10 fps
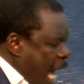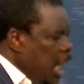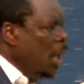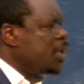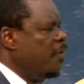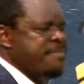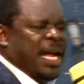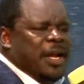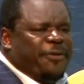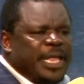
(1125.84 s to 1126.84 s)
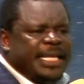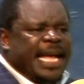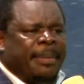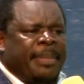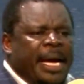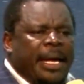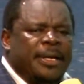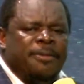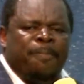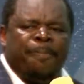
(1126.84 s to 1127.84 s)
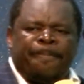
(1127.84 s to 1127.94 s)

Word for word: A lot of money for the young man.